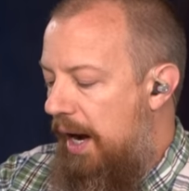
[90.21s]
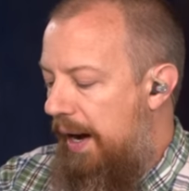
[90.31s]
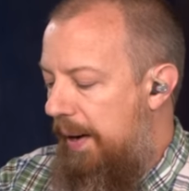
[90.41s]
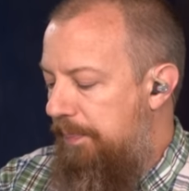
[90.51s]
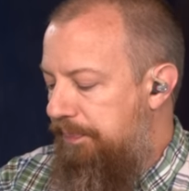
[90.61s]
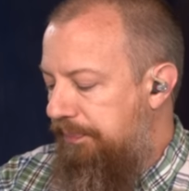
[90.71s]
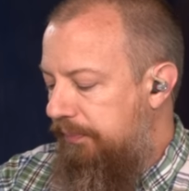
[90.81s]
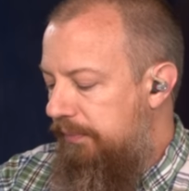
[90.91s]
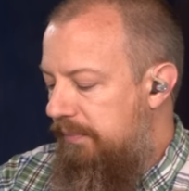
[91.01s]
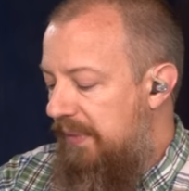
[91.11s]
Um,
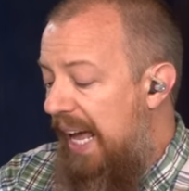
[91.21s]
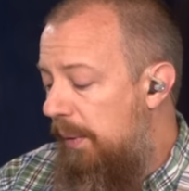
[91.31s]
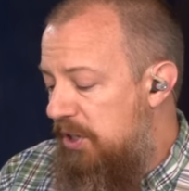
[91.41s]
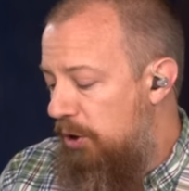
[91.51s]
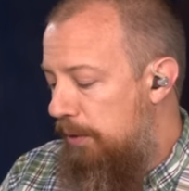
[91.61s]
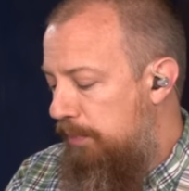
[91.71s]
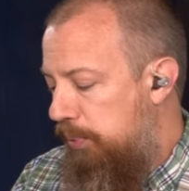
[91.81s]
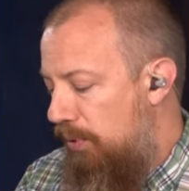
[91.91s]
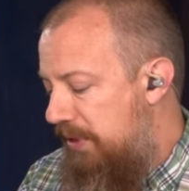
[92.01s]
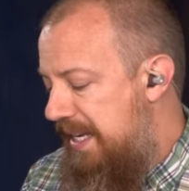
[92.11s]
Anyway, so the,
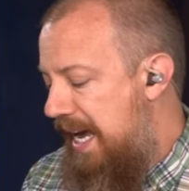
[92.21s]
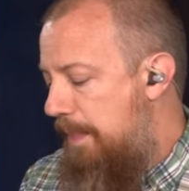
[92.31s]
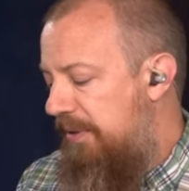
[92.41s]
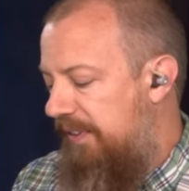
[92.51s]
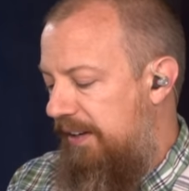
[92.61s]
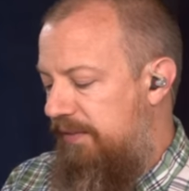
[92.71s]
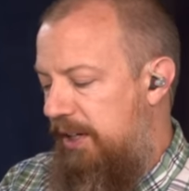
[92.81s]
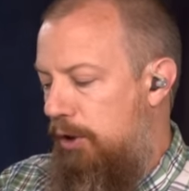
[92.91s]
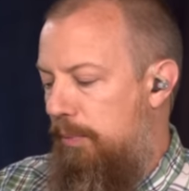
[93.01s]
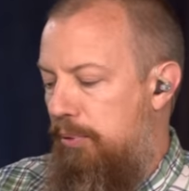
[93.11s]
the Epiphan
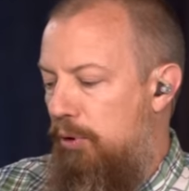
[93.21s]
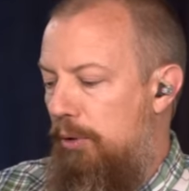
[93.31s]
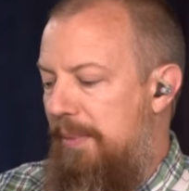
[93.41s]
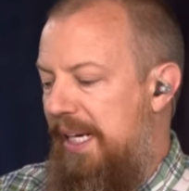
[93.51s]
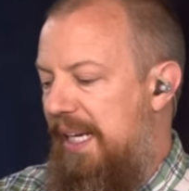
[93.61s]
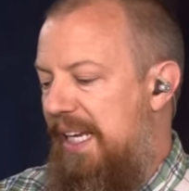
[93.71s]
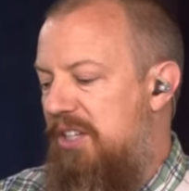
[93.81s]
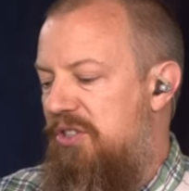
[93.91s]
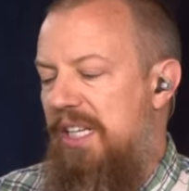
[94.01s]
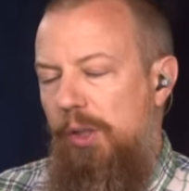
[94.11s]
Video Pearl Mini
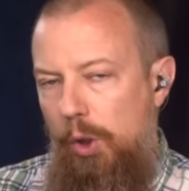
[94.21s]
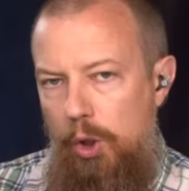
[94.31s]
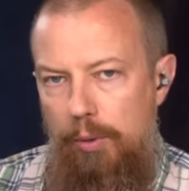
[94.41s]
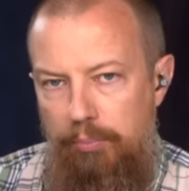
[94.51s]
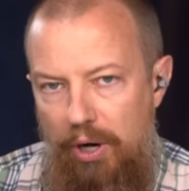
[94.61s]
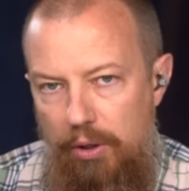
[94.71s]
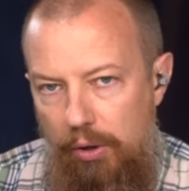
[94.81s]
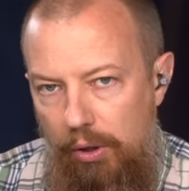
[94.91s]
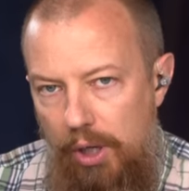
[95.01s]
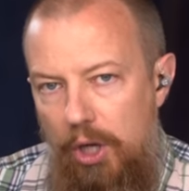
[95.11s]
is the little
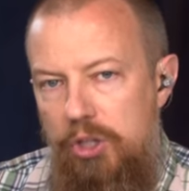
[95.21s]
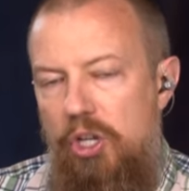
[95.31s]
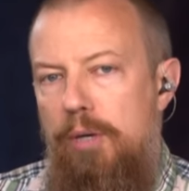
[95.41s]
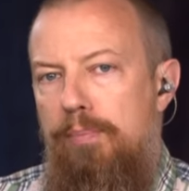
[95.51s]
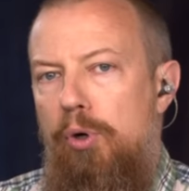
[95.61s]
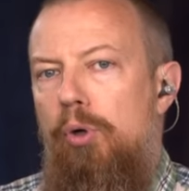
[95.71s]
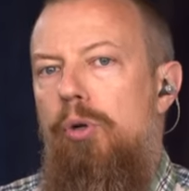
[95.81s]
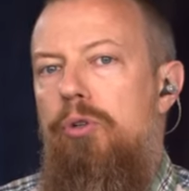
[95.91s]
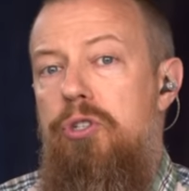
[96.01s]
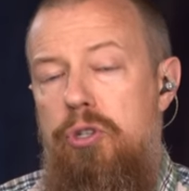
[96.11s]
brother to the
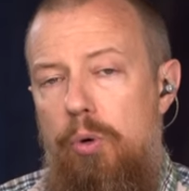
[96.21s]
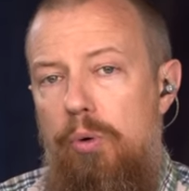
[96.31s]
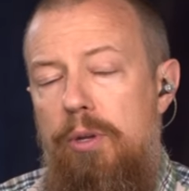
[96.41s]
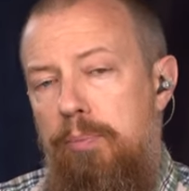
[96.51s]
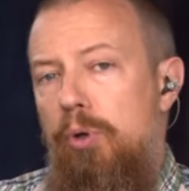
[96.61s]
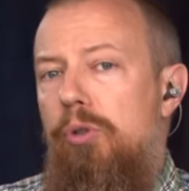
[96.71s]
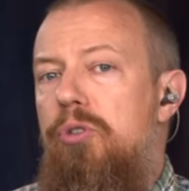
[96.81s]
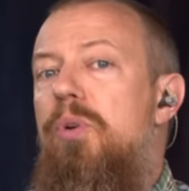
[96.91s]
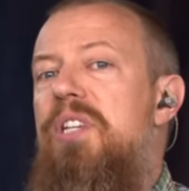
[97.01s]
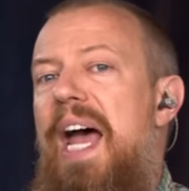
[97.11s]
Pearl 2. The Pearl
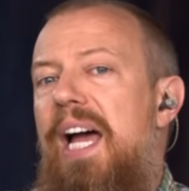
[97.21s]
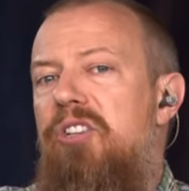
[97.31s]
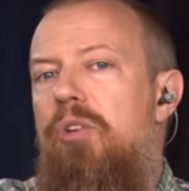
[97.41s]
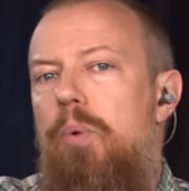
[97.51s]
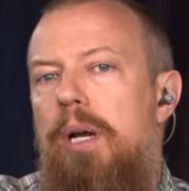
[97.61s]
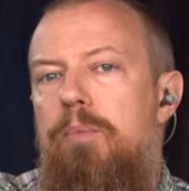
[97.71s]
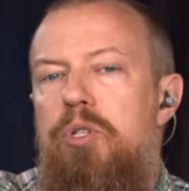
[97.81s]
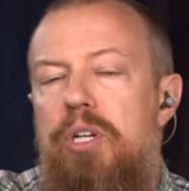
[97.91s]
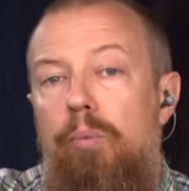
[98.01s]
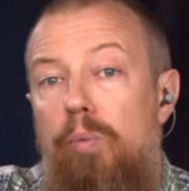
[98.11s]
2 is actually what I'm
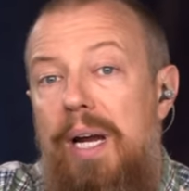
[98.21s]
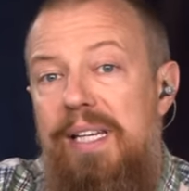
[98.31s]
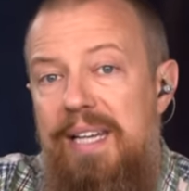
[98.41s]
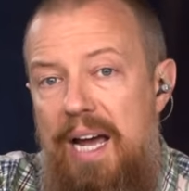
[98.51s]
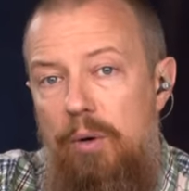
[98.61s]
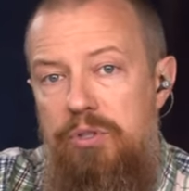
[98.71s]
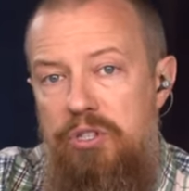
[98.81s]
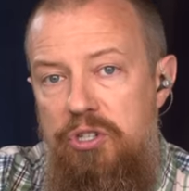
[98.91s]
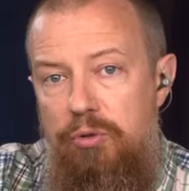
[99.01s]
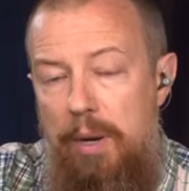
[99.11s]
using right now to
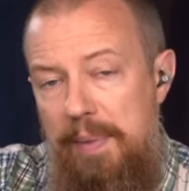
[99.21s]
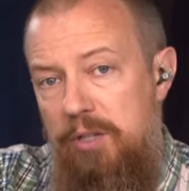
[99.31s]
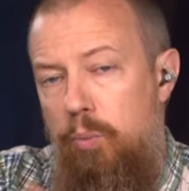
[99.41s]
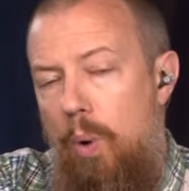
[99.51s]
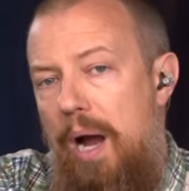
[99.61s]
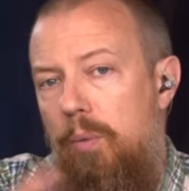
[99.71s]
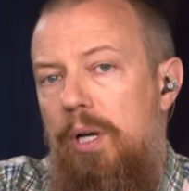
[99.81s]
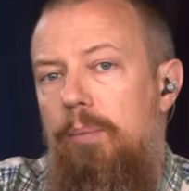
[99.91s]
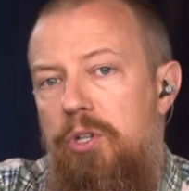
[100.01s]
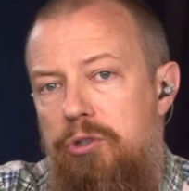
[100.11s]
stream. That's why we're
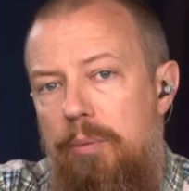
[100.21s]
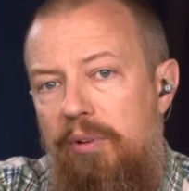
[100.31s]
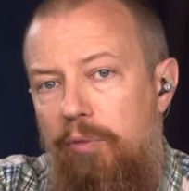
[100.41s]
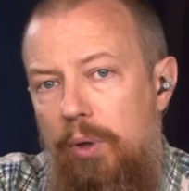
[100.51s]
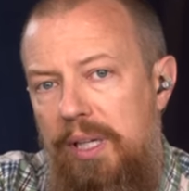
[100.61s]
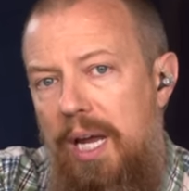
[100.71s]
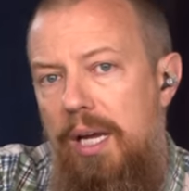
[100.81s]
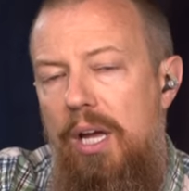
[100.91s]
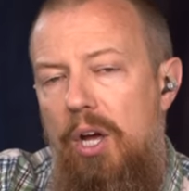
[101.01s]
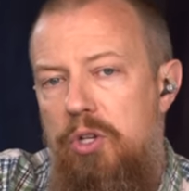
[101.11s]
able to stream in
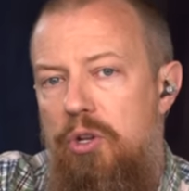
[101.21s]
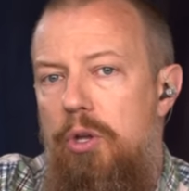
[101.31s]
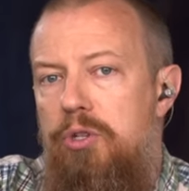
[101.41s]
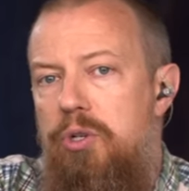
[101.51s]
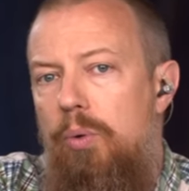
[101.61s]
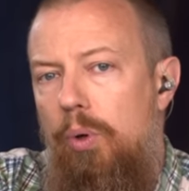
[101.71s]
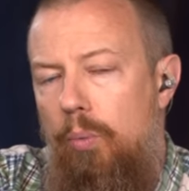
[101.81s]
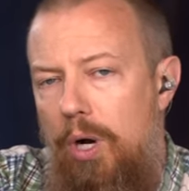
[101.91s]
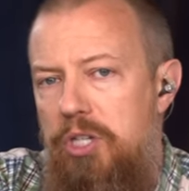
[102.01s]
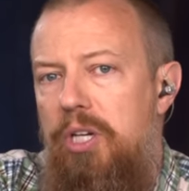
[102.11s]
4K. So those of you who are
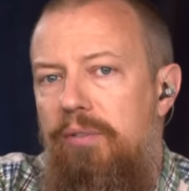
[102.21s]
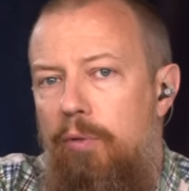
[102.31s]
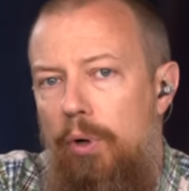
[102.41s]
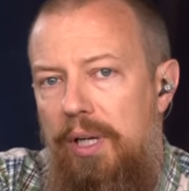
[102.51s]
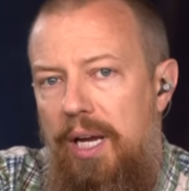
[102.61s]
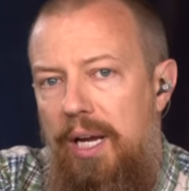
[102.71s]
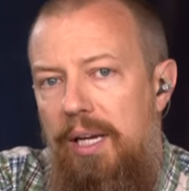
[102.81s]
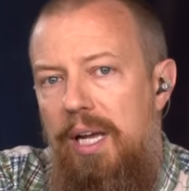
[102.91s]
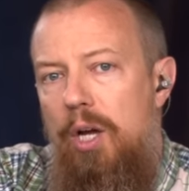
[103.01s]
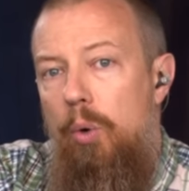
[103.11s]
watching in 4K,
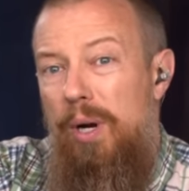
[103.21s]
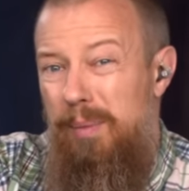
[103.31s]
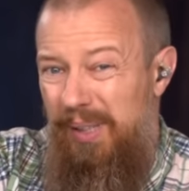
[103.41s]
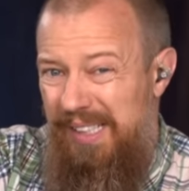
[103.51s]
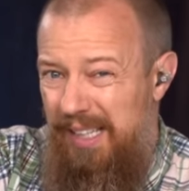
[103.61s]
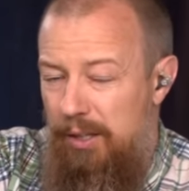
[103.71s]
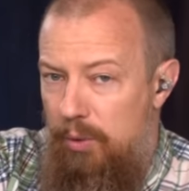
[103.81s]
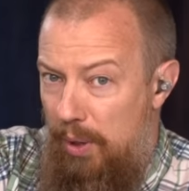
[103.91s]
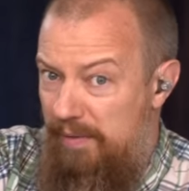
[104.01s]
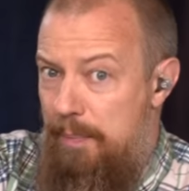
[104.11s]
who are able to get,
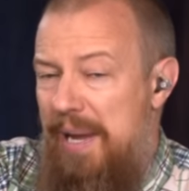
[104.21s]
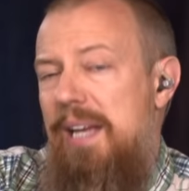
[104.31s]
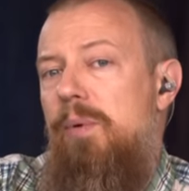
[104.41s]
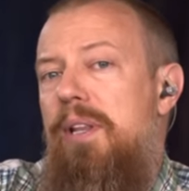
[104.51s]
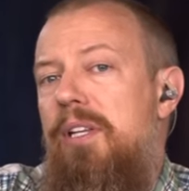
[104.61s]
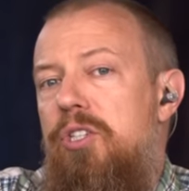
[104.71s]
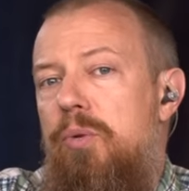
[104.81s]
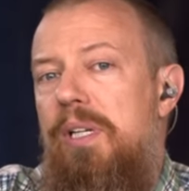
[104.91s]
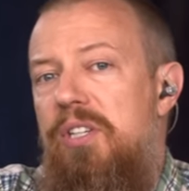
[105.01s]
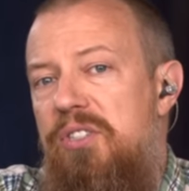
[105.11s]
who have the bandwidth and the
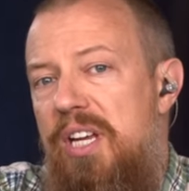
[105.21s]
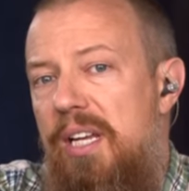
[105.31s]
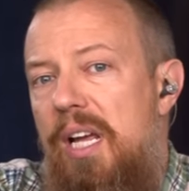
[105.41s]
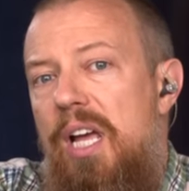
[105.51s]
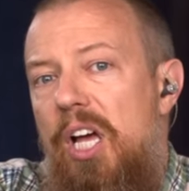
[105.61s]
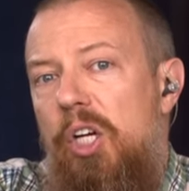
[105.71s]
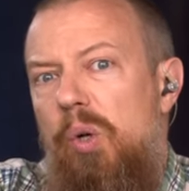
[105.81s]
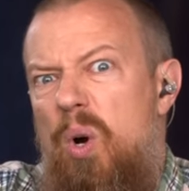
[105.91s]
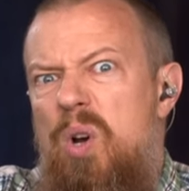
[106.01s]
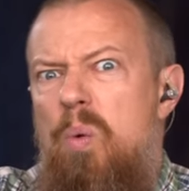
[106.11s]
screen to see it, and are
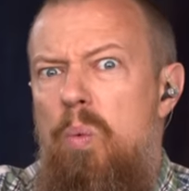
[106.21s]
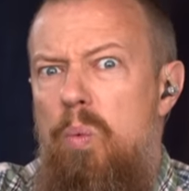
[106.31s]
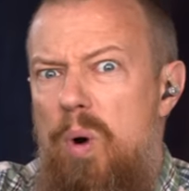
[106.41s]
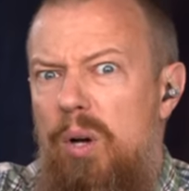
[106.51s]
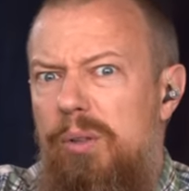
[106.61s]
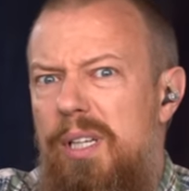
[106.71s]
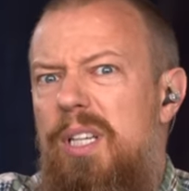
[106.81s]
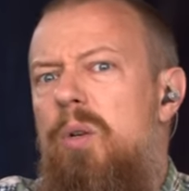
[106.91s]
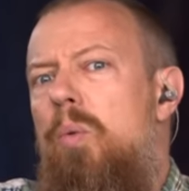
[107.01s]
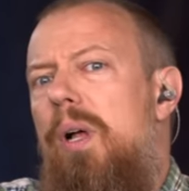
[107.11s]
going, whoa, look at
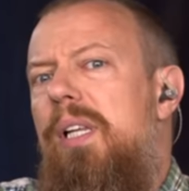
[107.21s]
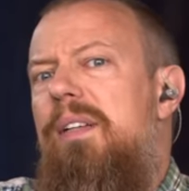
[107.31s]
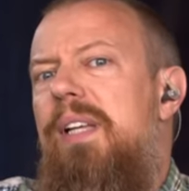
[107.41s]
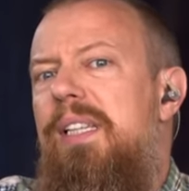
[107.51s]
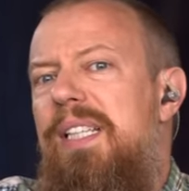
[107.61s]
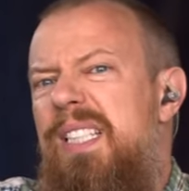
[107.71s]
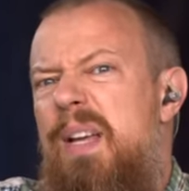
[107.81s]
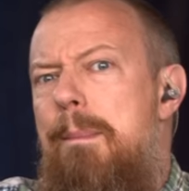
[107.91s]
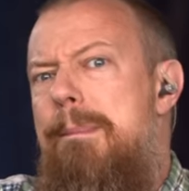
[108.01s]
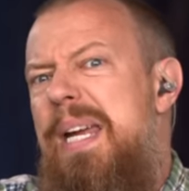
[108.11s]
the quality of that thing. It's
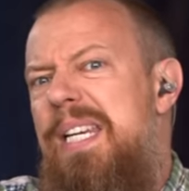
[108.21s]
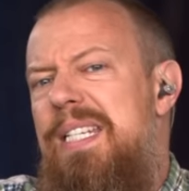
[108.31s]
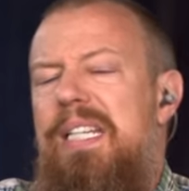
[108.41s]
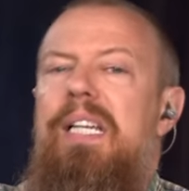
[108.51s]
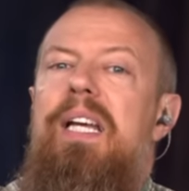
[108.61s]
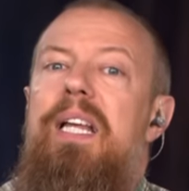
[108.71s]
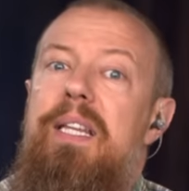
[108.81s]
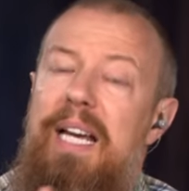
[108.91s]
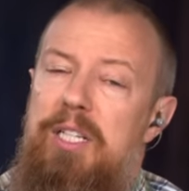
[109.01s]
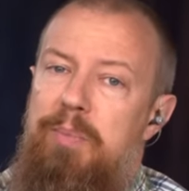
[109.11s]
amazing.
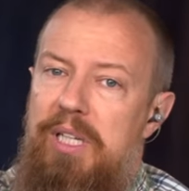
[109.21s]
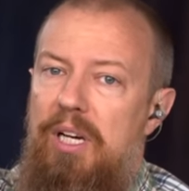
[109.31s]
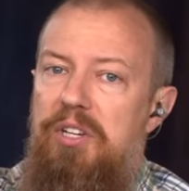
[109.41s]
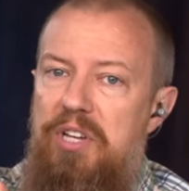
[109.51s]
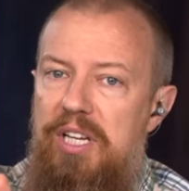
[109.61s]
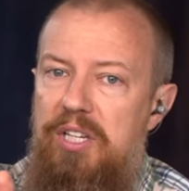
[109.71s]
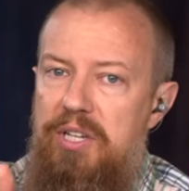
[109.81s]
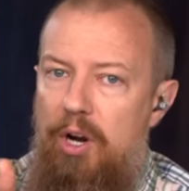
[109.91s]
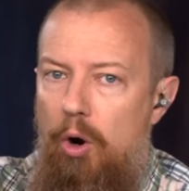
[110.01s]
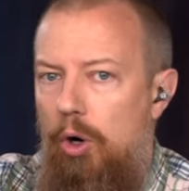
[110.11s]
That's because it is
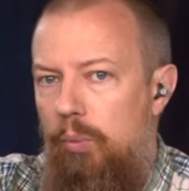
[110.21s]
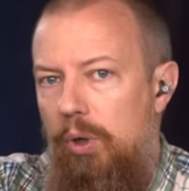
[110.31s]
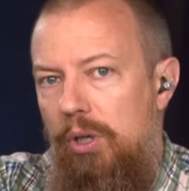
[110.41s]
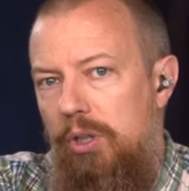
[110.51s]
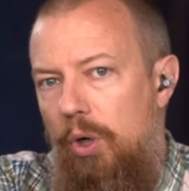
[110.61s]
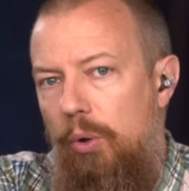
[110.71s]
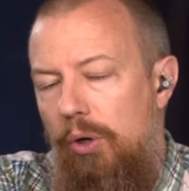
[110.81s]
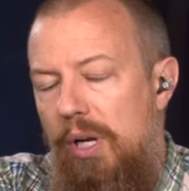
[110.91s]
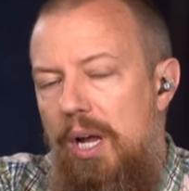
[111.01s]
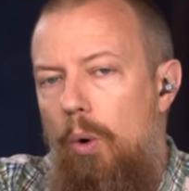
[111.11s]
a hardware encoder.